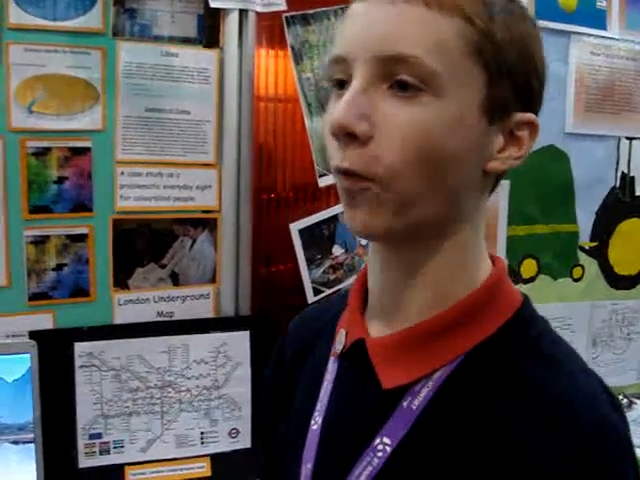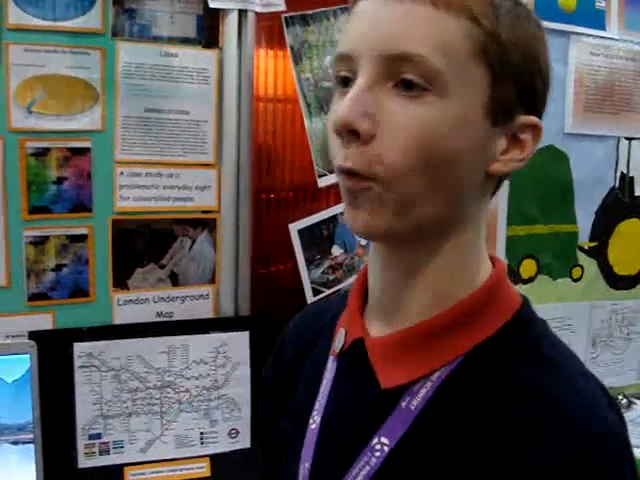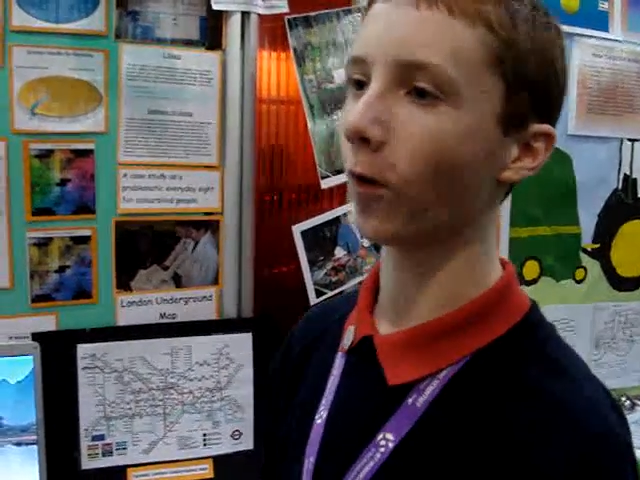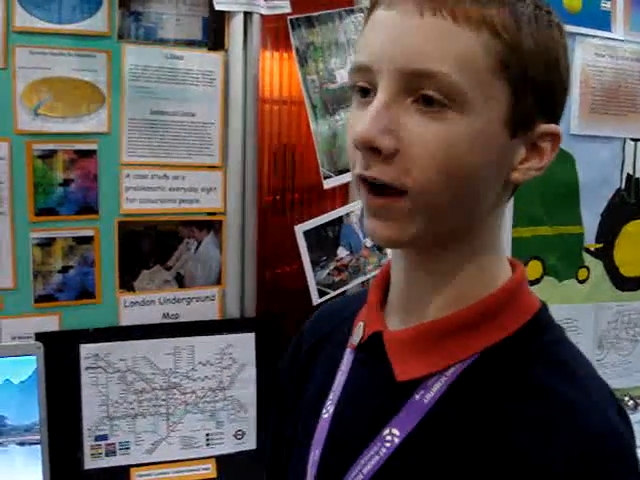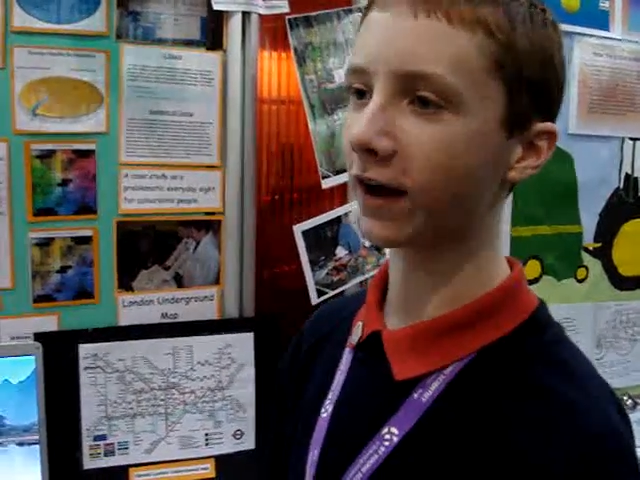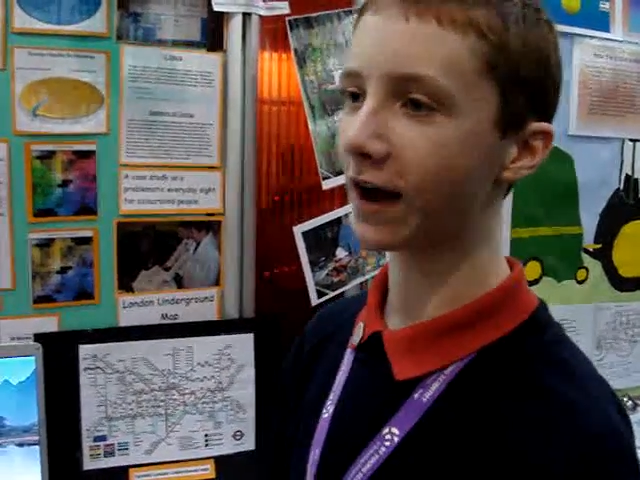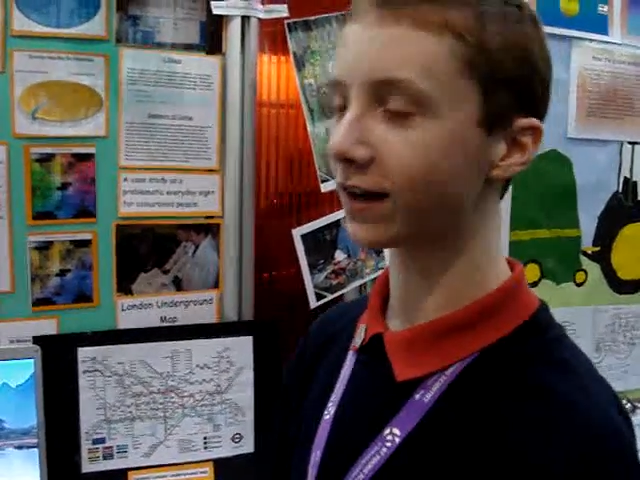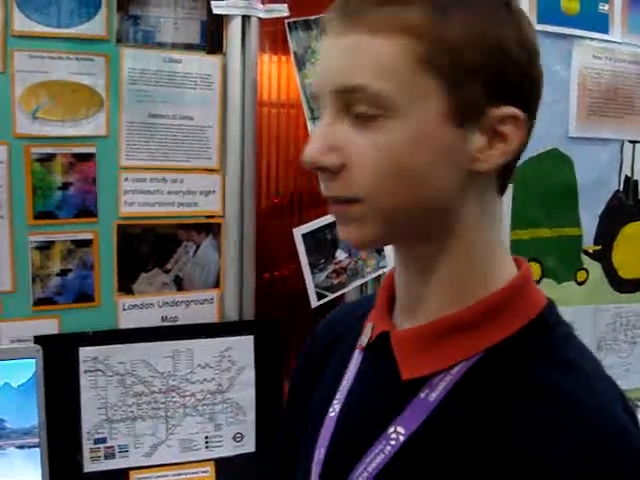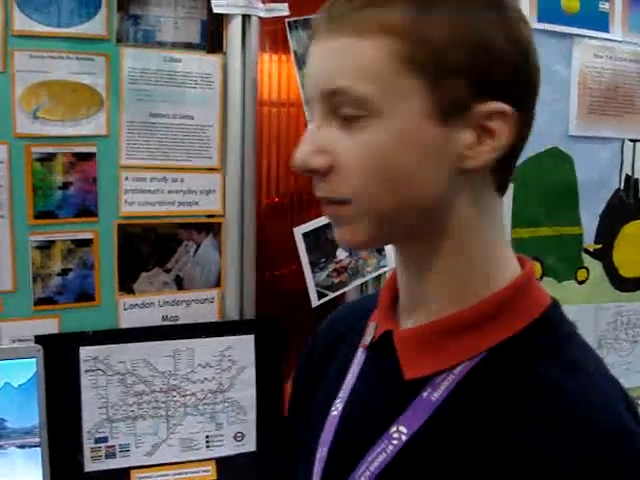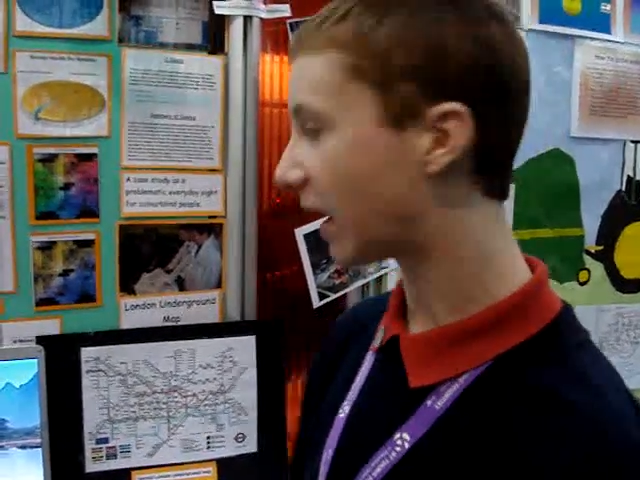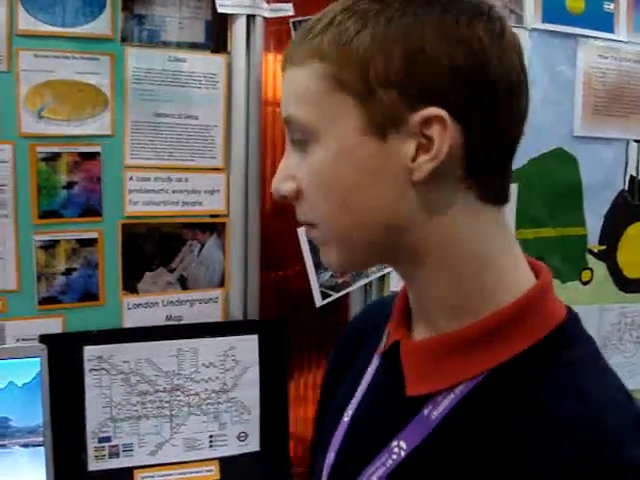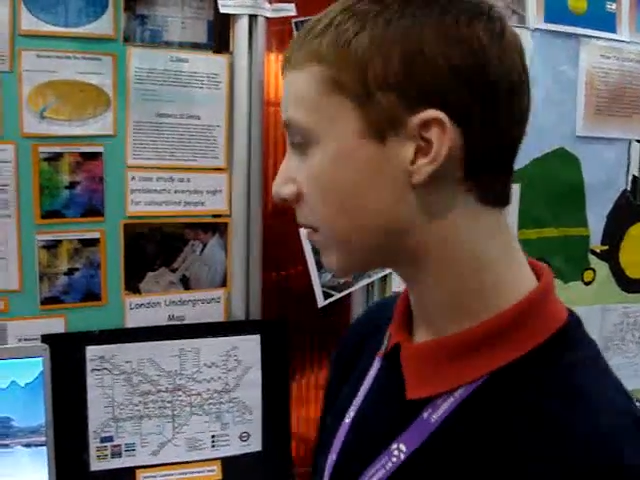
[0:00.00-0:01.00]
for a
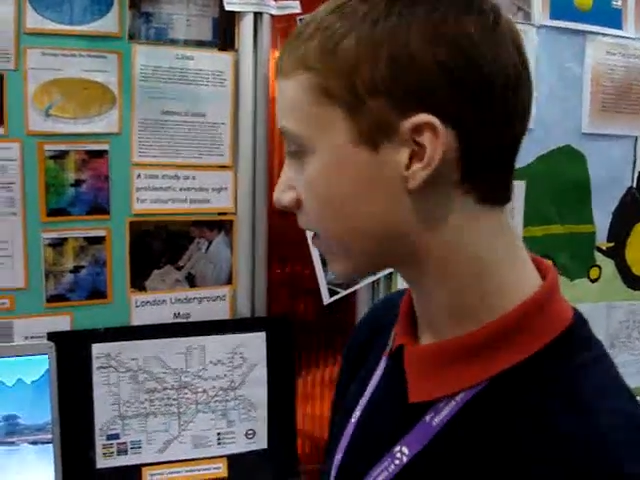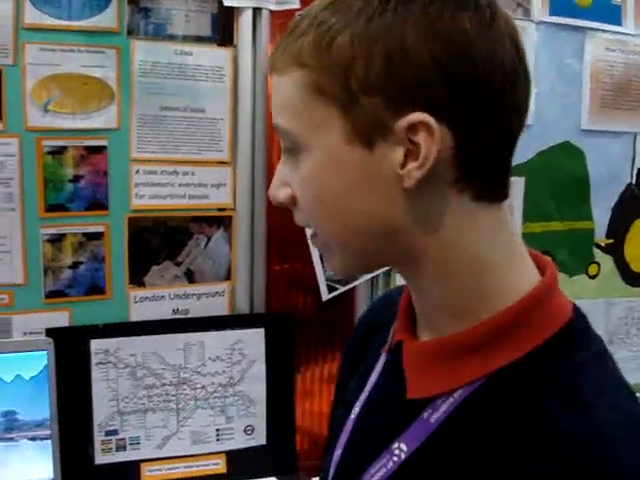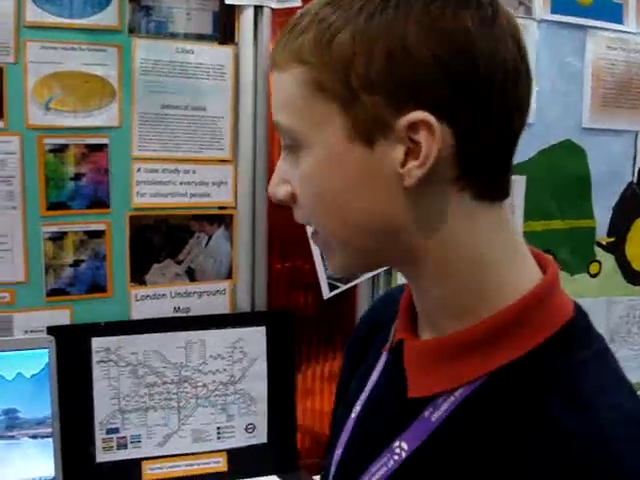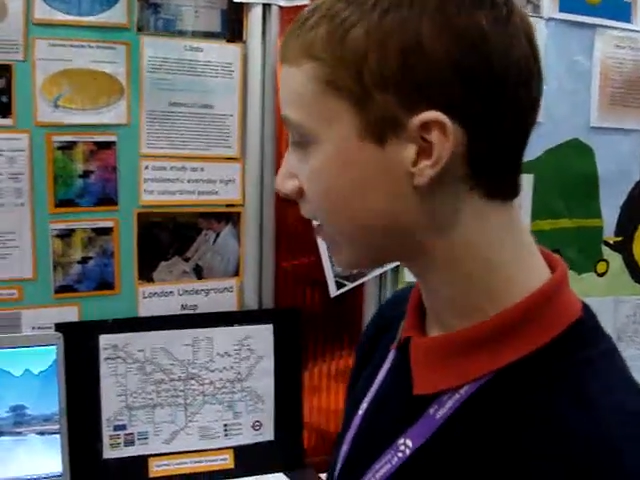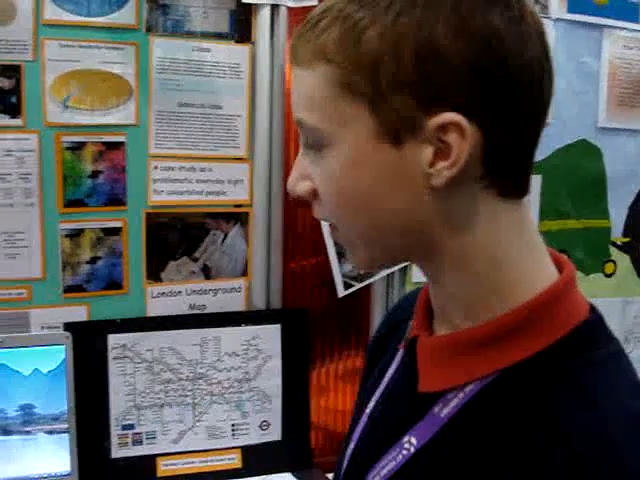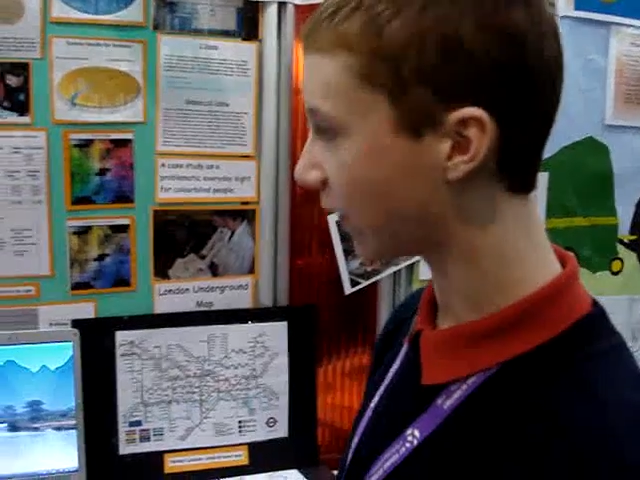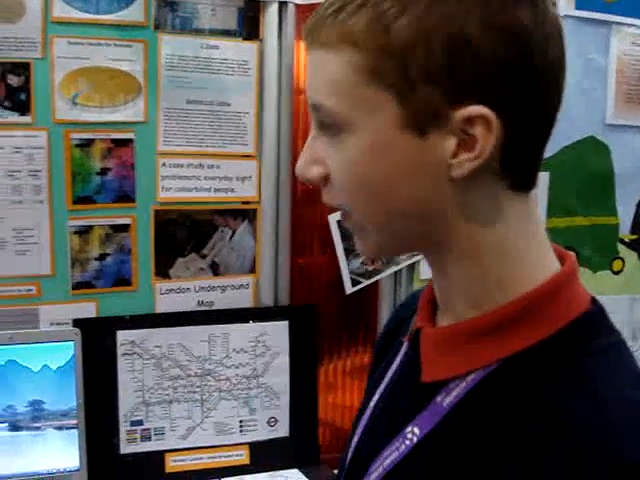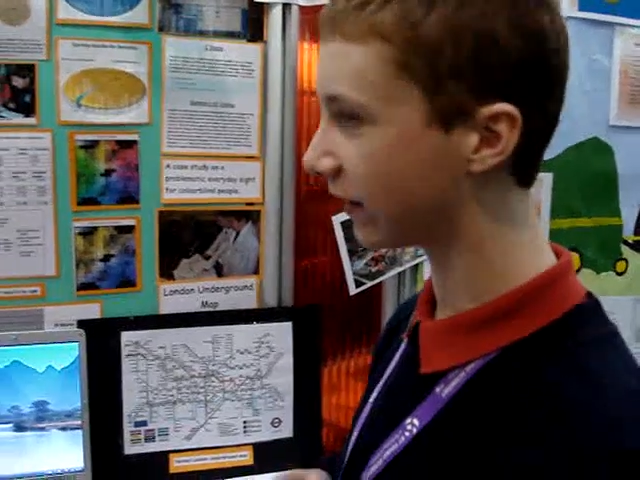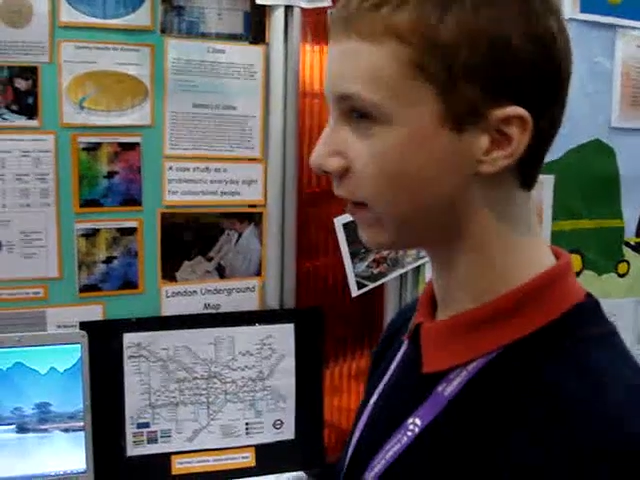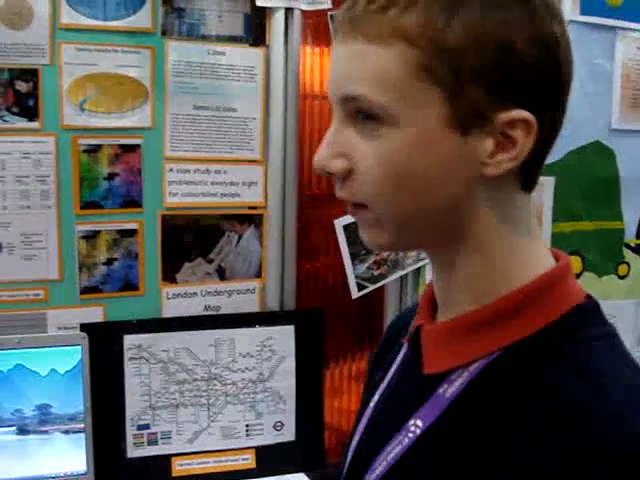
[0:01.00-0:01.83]
colorblind person so that